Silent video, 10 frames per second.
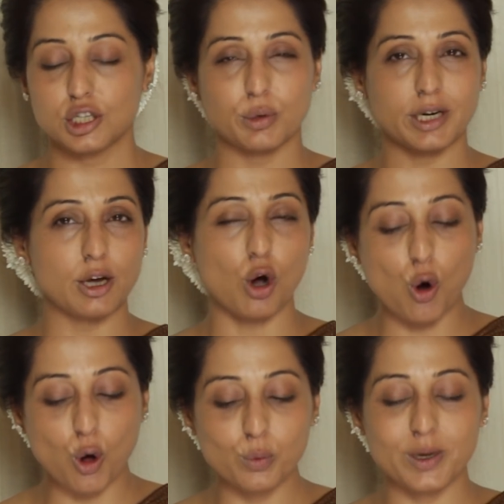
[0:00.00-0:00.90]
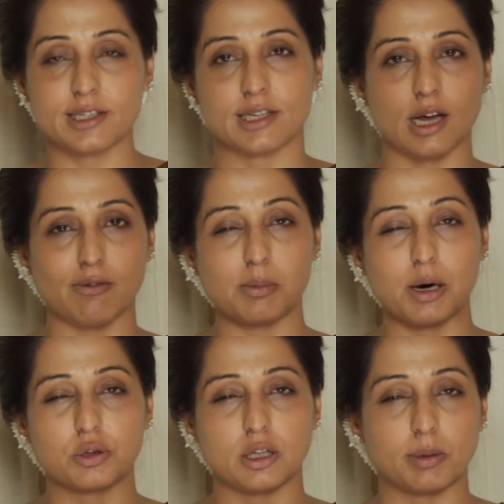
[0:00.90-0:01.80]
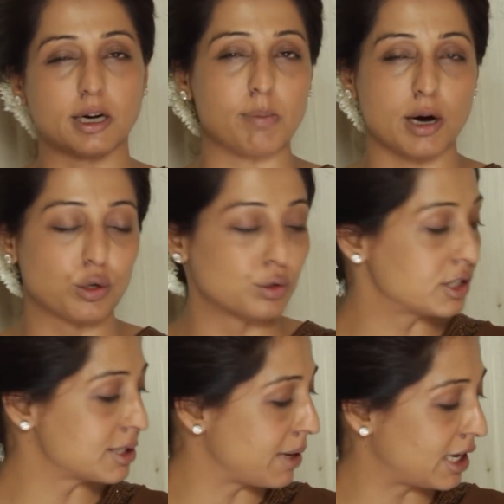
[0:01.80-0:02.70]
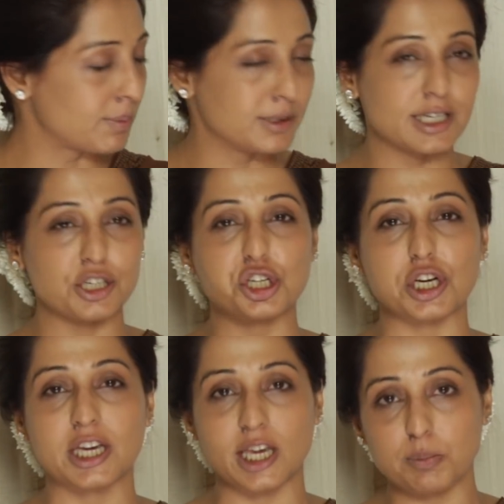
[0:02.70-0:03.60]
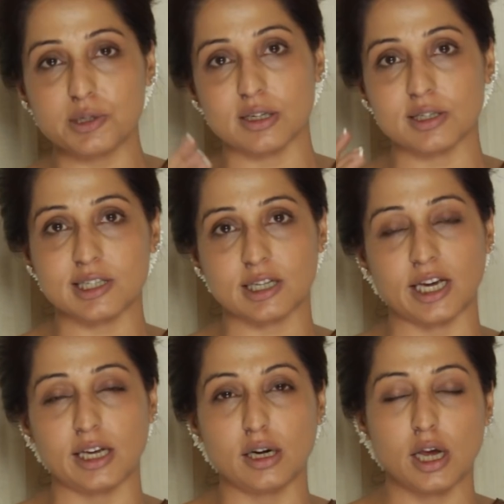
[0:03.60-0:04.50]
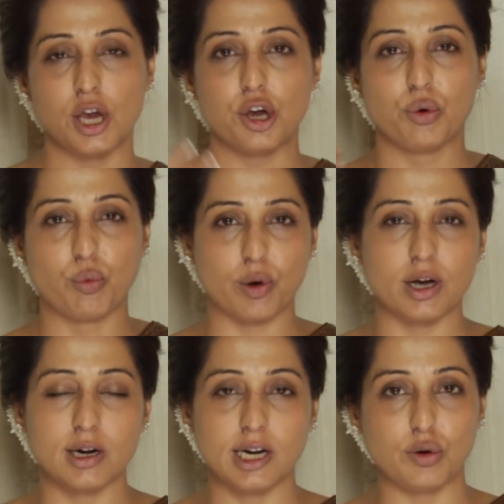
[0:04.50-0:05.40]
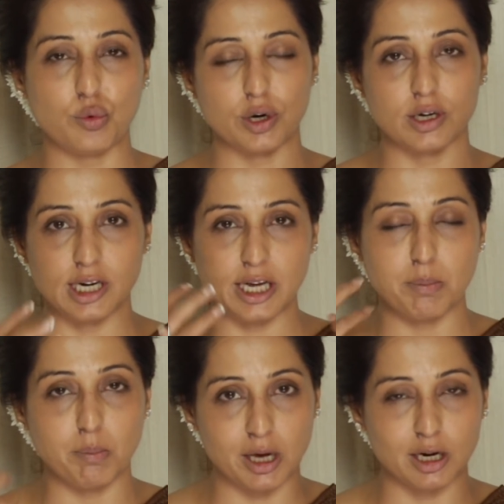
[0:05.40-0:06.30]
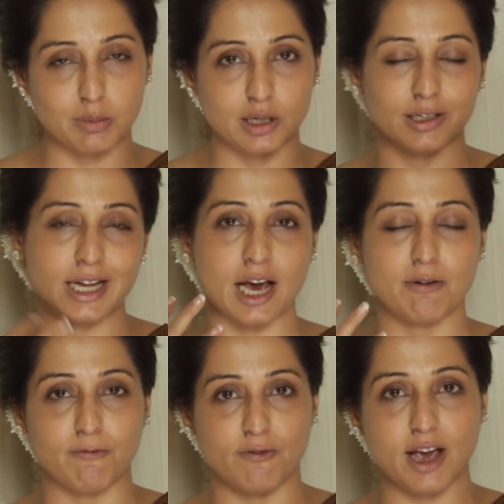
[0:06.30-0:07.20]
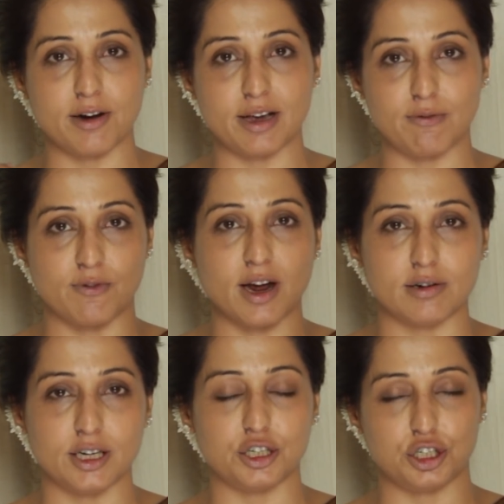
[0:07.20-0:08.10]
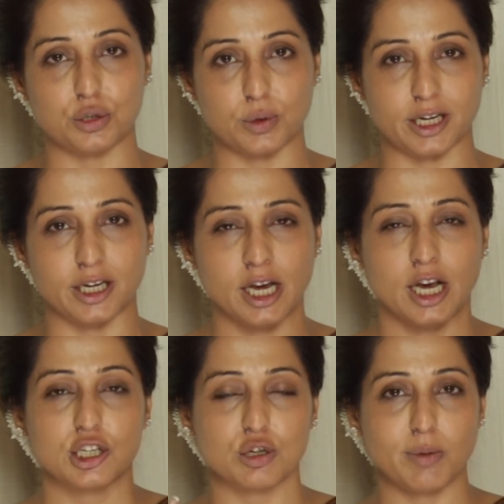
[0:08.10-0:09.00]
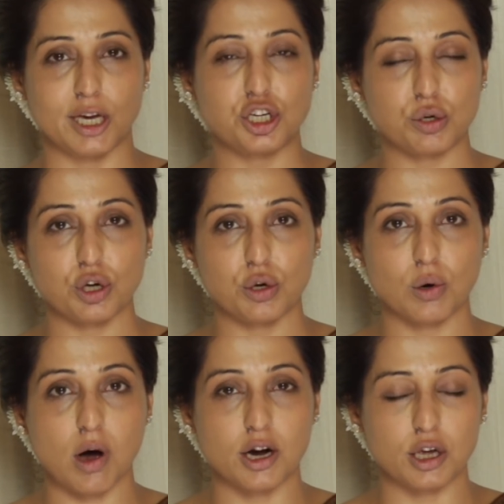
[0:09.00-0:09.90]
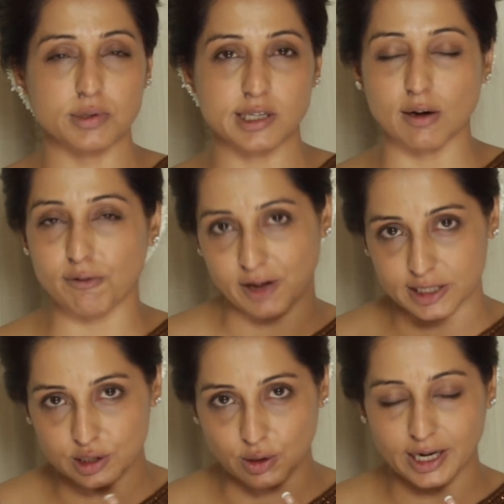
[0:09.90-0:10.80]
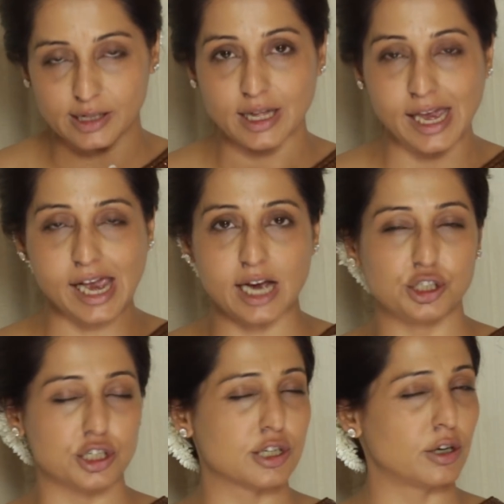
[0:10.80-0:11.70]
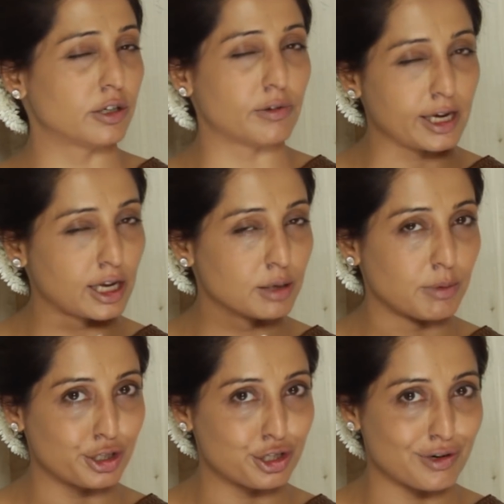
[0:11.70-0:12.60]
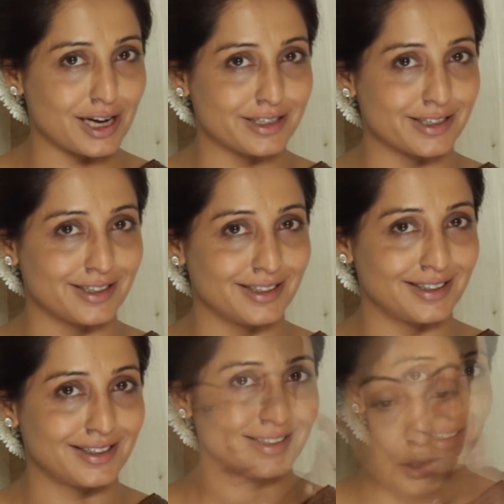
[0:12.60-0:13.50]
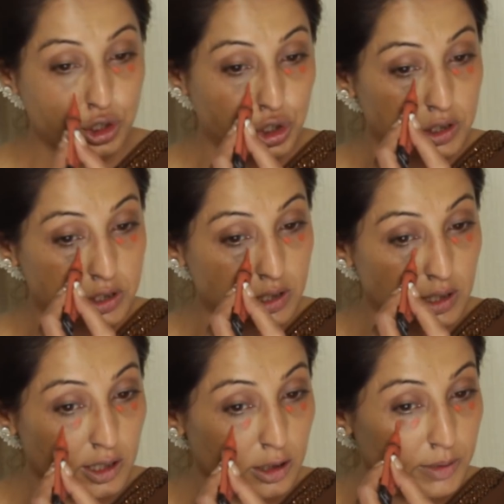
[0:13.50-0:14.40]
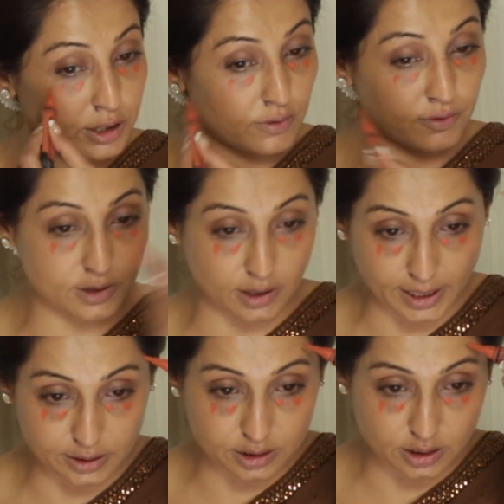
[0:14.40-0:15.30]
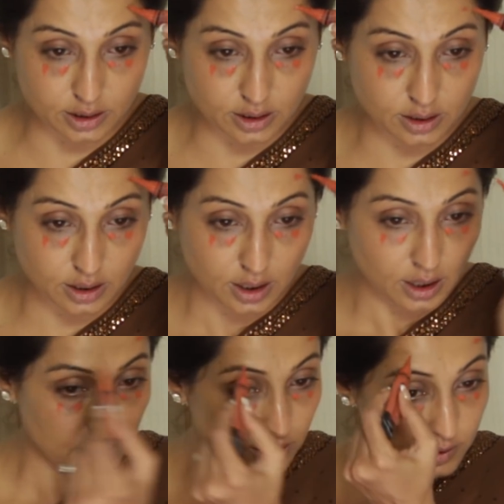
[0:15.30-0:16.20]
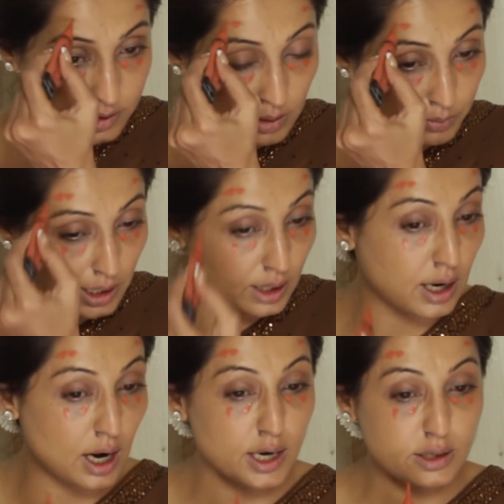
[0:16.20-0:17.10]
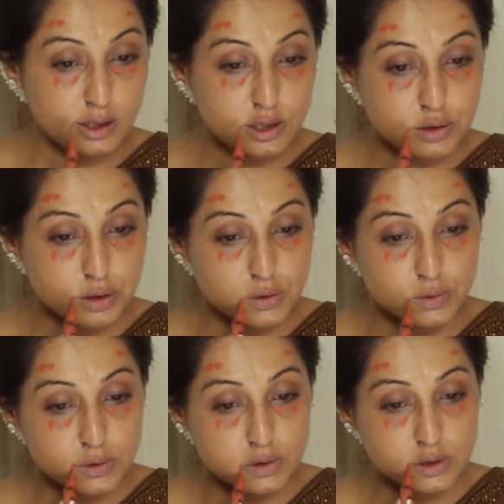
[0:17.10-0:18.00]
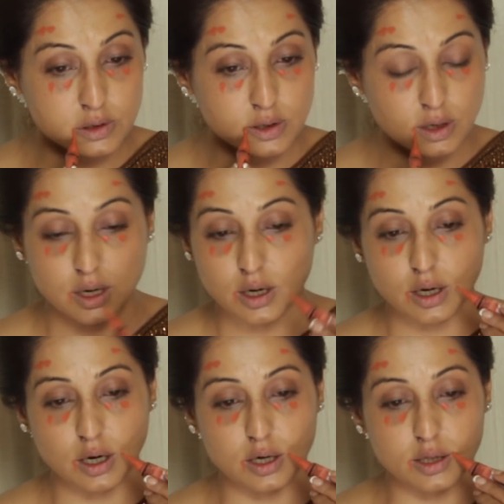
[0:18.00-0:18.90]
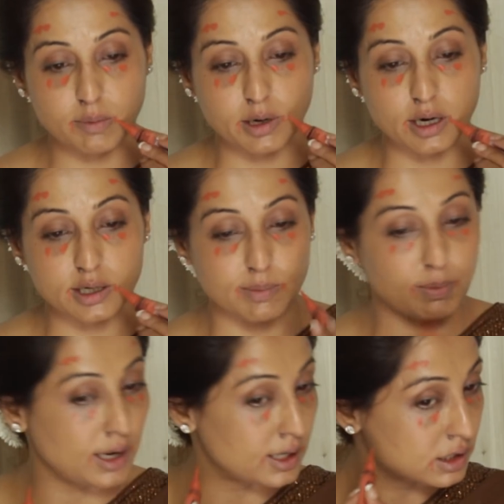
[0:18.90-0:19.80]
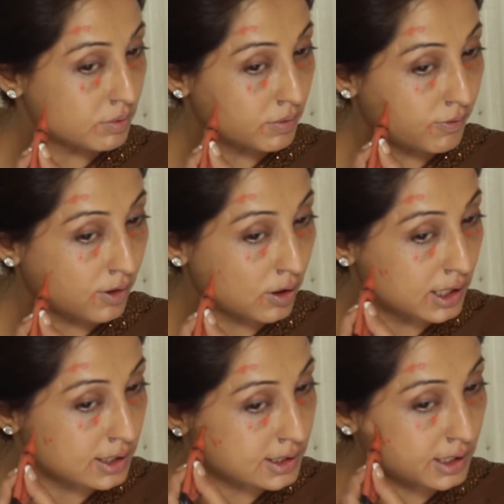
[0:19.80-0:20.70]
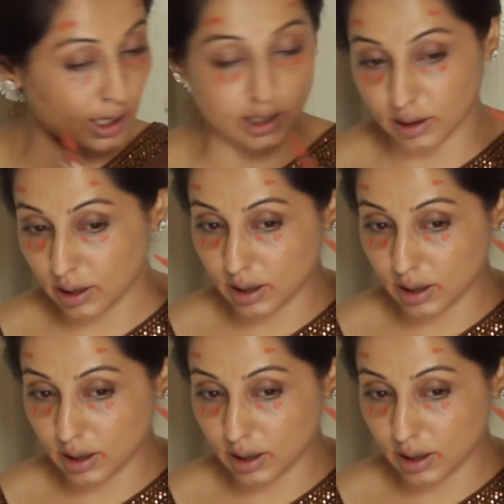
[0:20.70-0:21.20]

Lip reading: So what I always love about Deepika Padukone's makeup is that she keeps her skin really minimal and very dewy. So make sure you are using a face oil and just not a regular moisturizer. Just a little bit of corrector. This is something I need to use. Deepika is blessed with flawless skin.